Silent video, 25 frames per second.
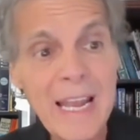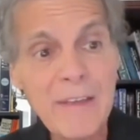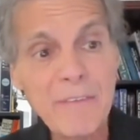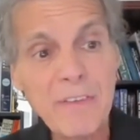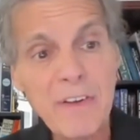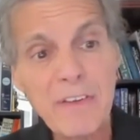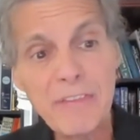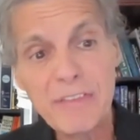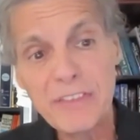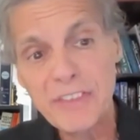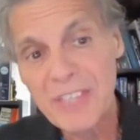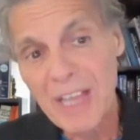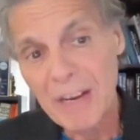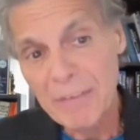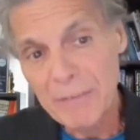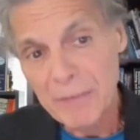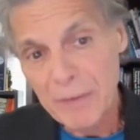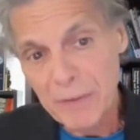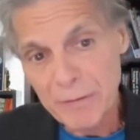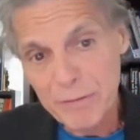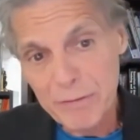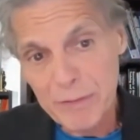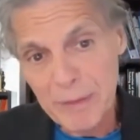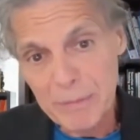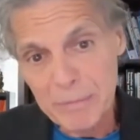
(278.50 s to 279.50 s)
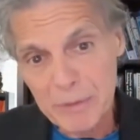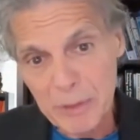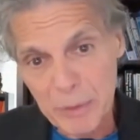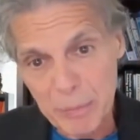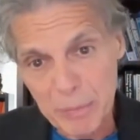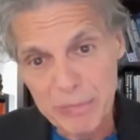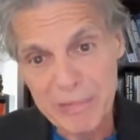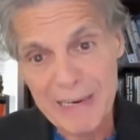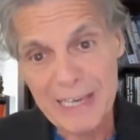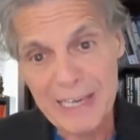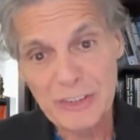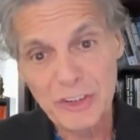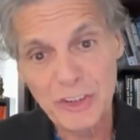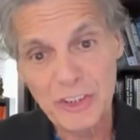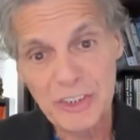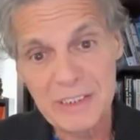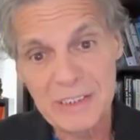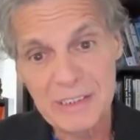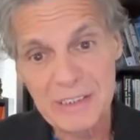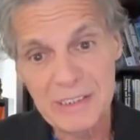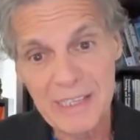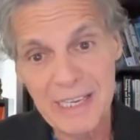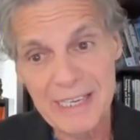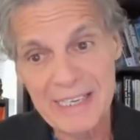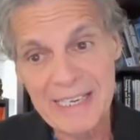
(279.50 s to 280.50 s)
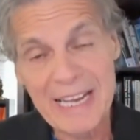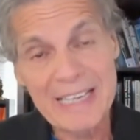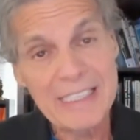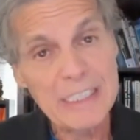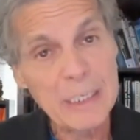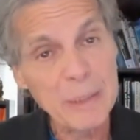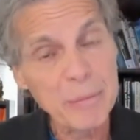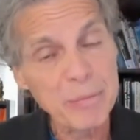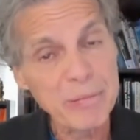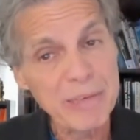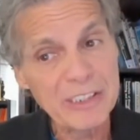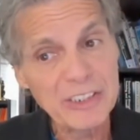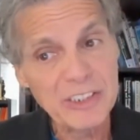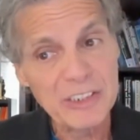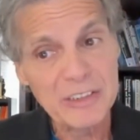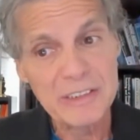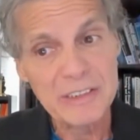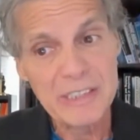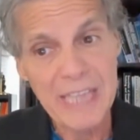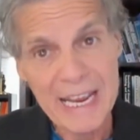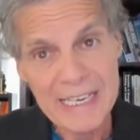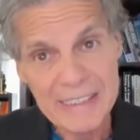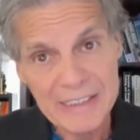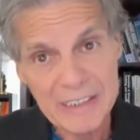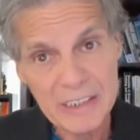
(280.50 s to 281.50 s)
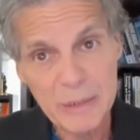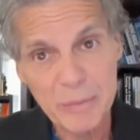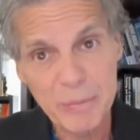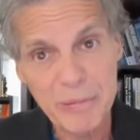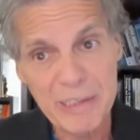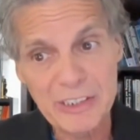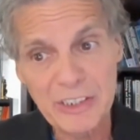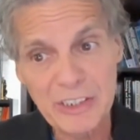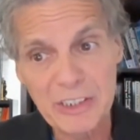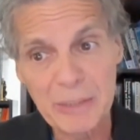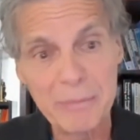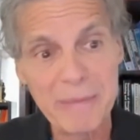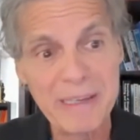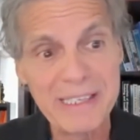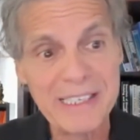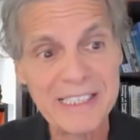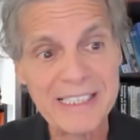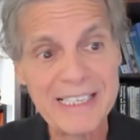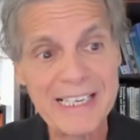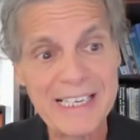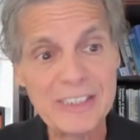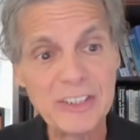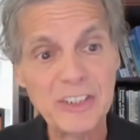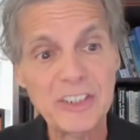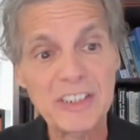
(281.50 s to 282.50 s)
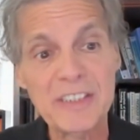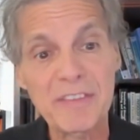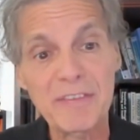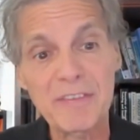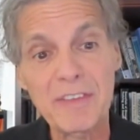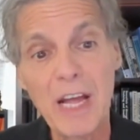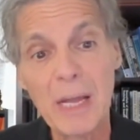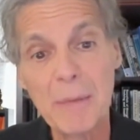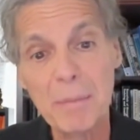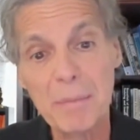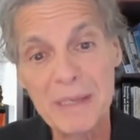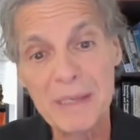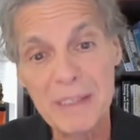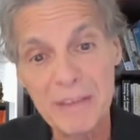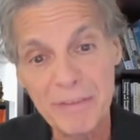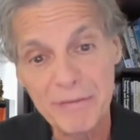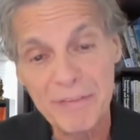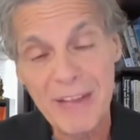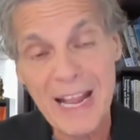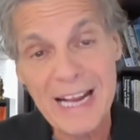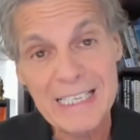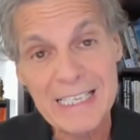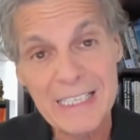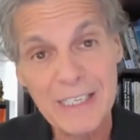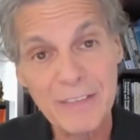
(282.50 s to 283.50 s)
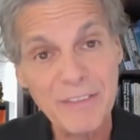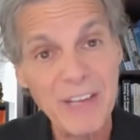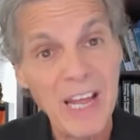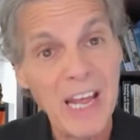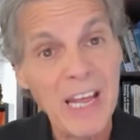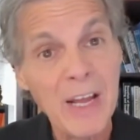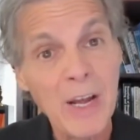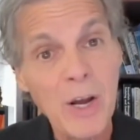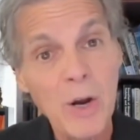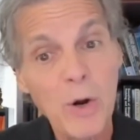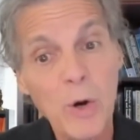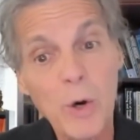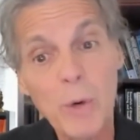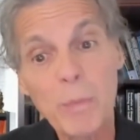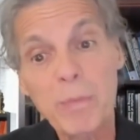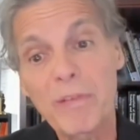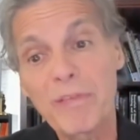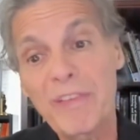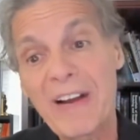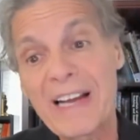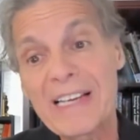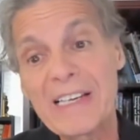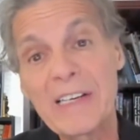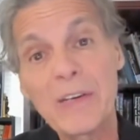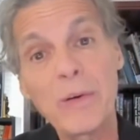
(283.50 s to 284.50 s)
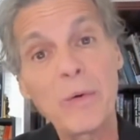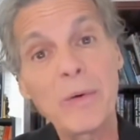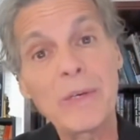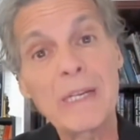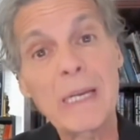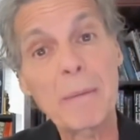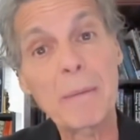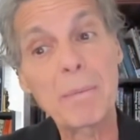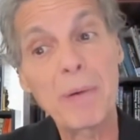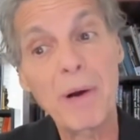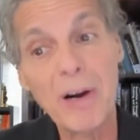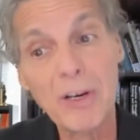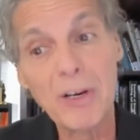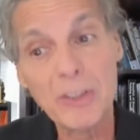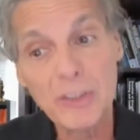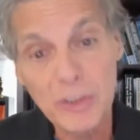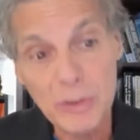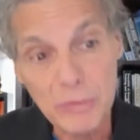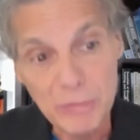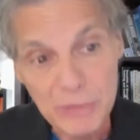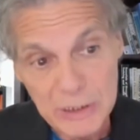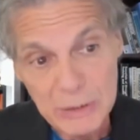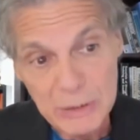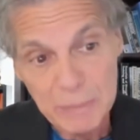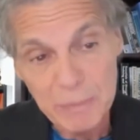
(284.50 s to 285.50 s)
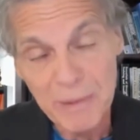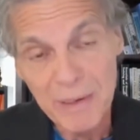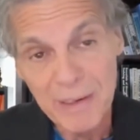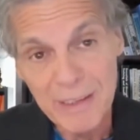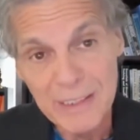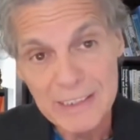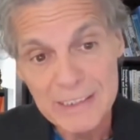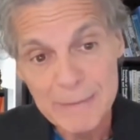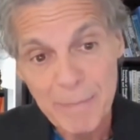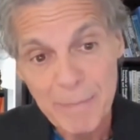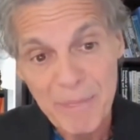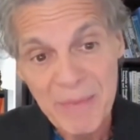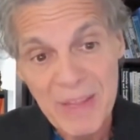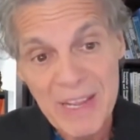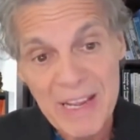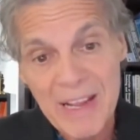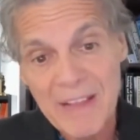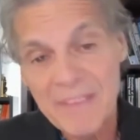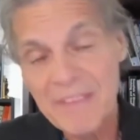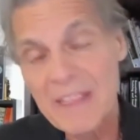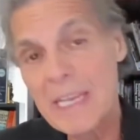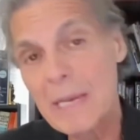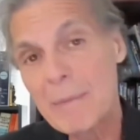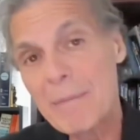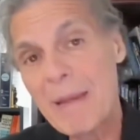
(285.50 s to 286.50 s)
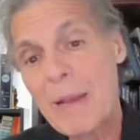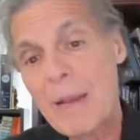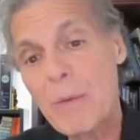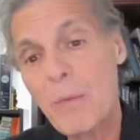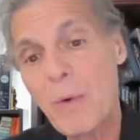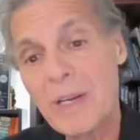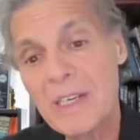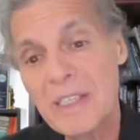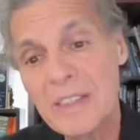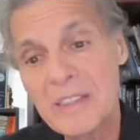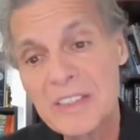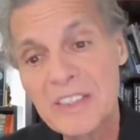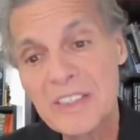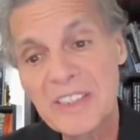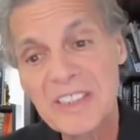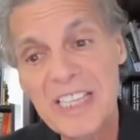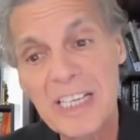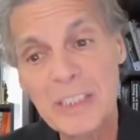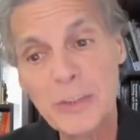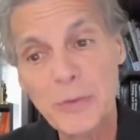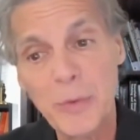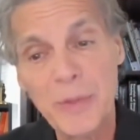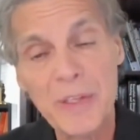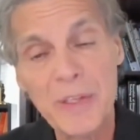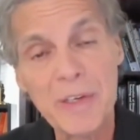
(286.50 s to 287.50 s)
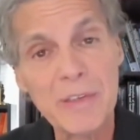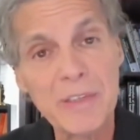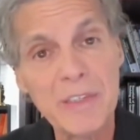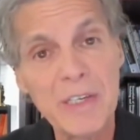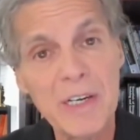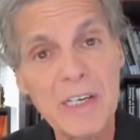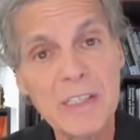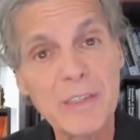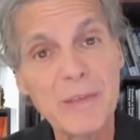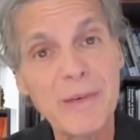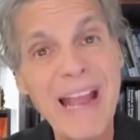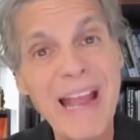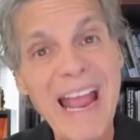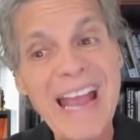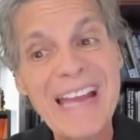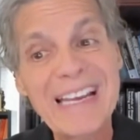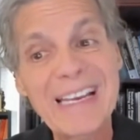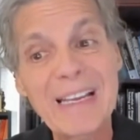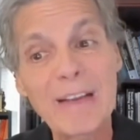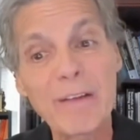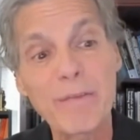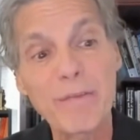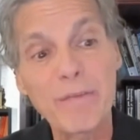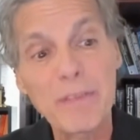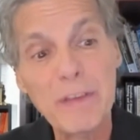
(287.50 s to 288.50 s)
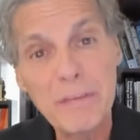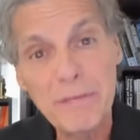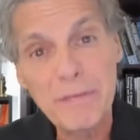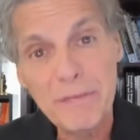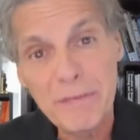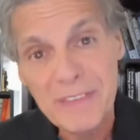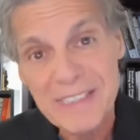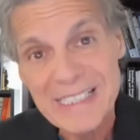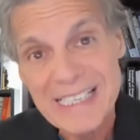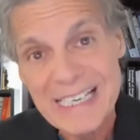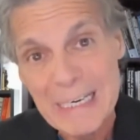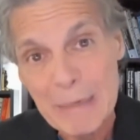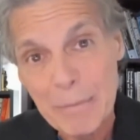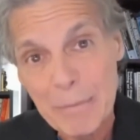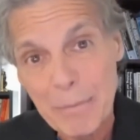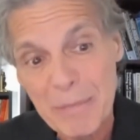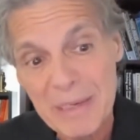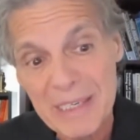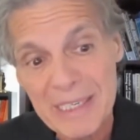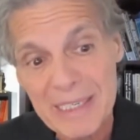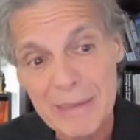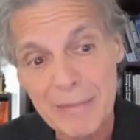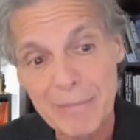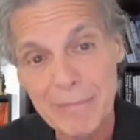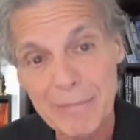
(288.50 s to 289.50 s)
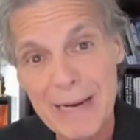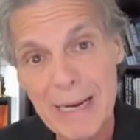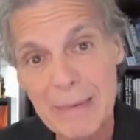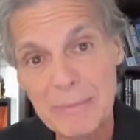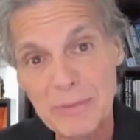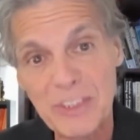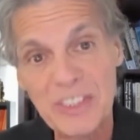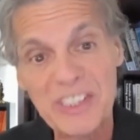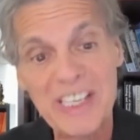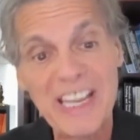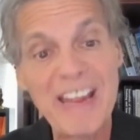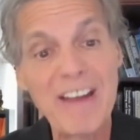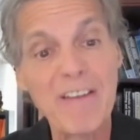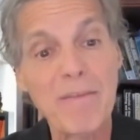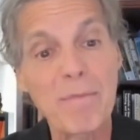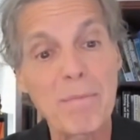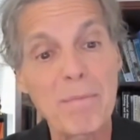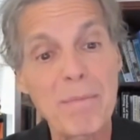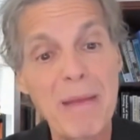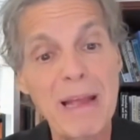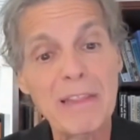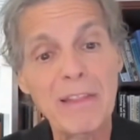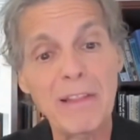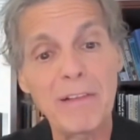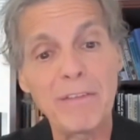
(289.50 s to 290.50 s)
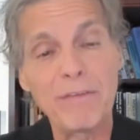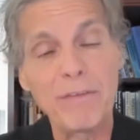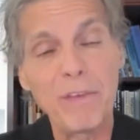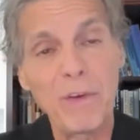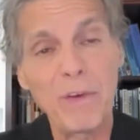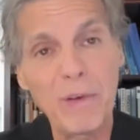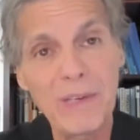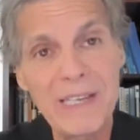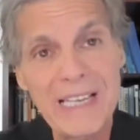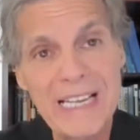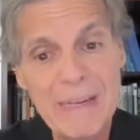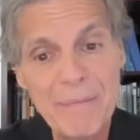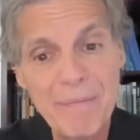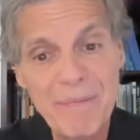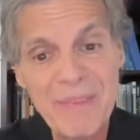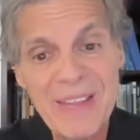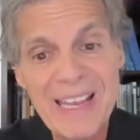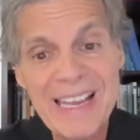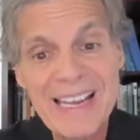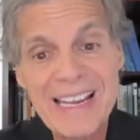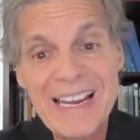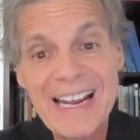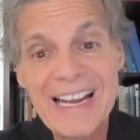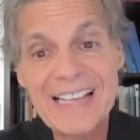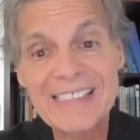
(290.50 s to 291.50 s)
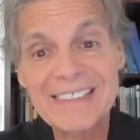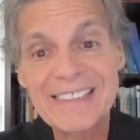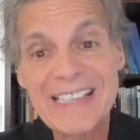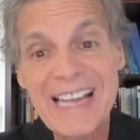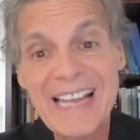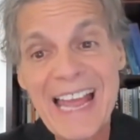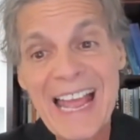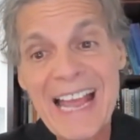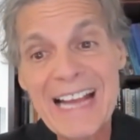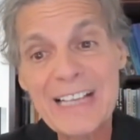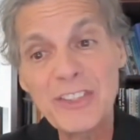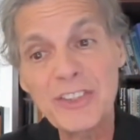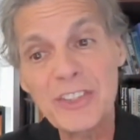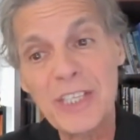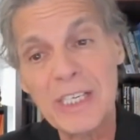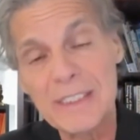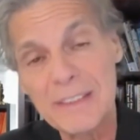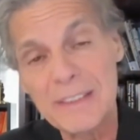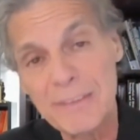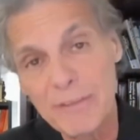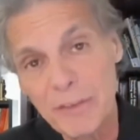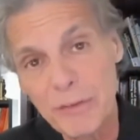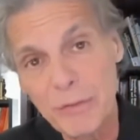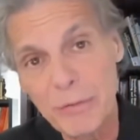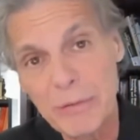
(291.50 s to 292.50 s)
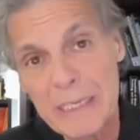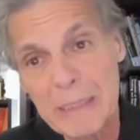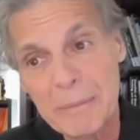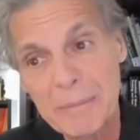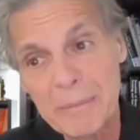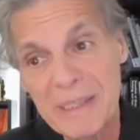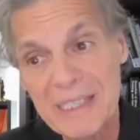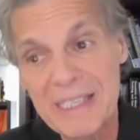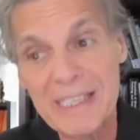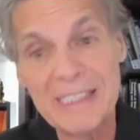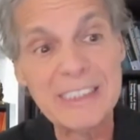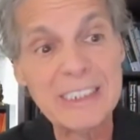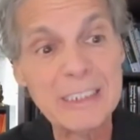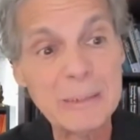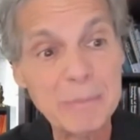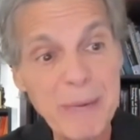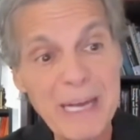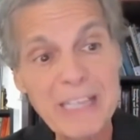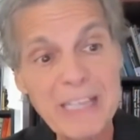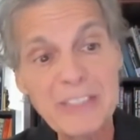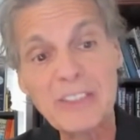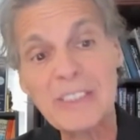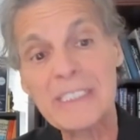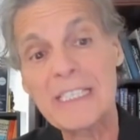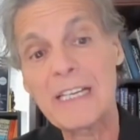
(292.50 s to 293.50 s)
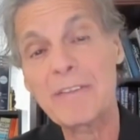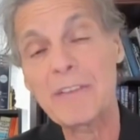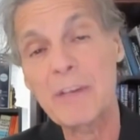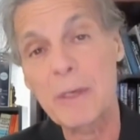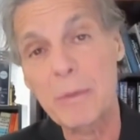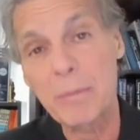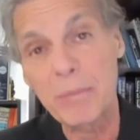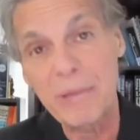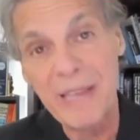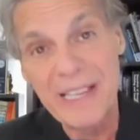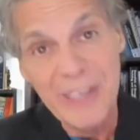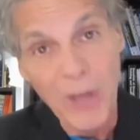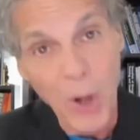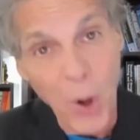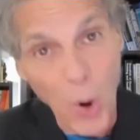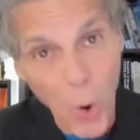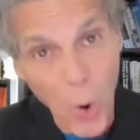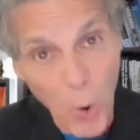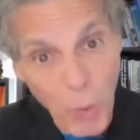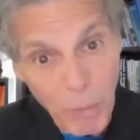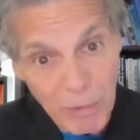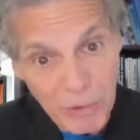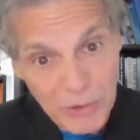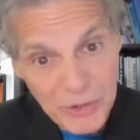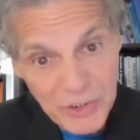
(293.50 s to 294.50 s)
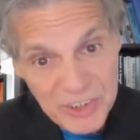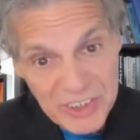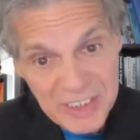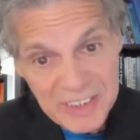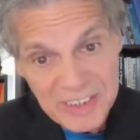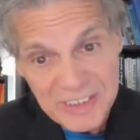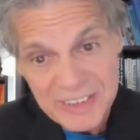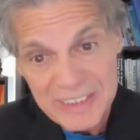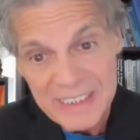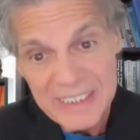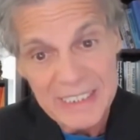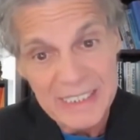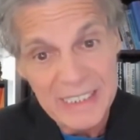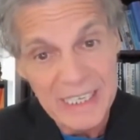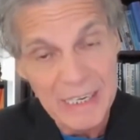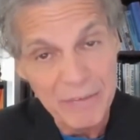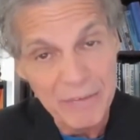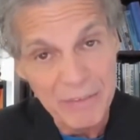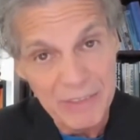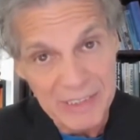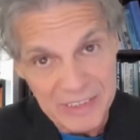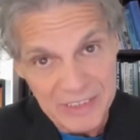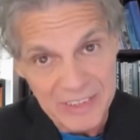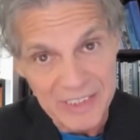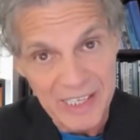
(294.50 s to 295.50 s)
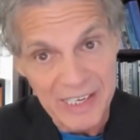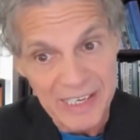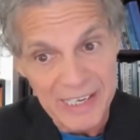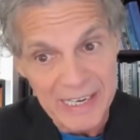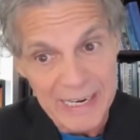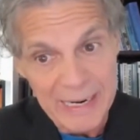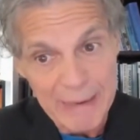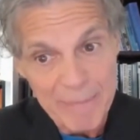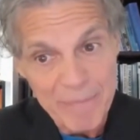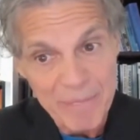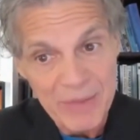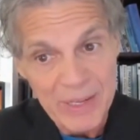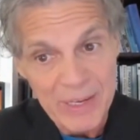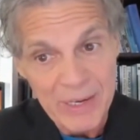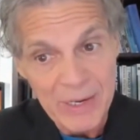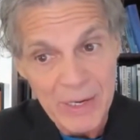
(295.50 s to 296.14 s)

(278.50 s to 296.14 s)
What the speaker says: if you've suffered from depression and antidepressant medications have not been effective or provided only a partial response, then you may want to discuss with your doctor adding 15 milligrams a day of methylfolate as an adjunctive treatment, especially if your blood homocysteine level is high,